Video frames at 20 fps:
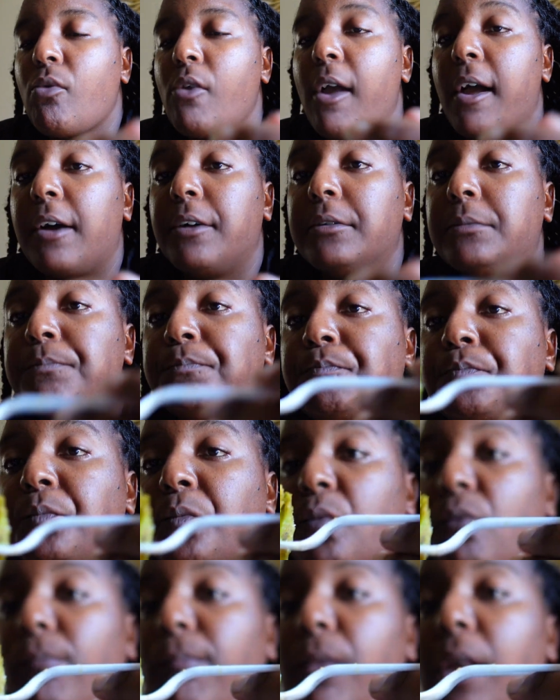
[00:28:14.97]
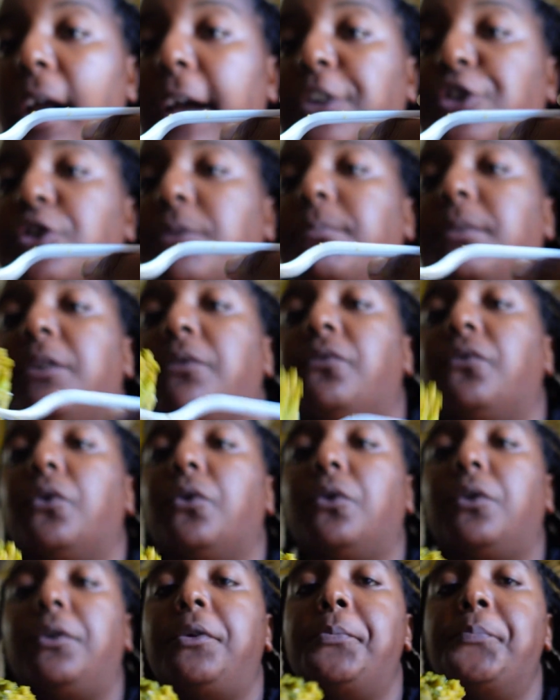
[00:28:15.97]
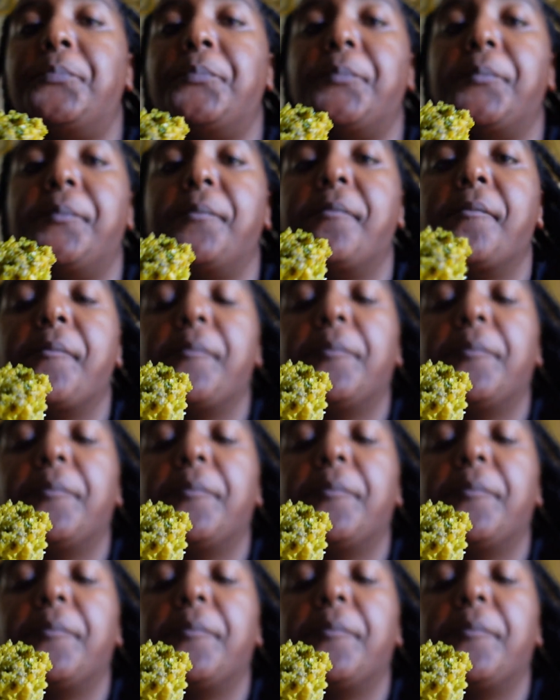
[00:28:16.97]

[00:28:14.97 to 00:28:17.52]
You will lose I should be I full. I lost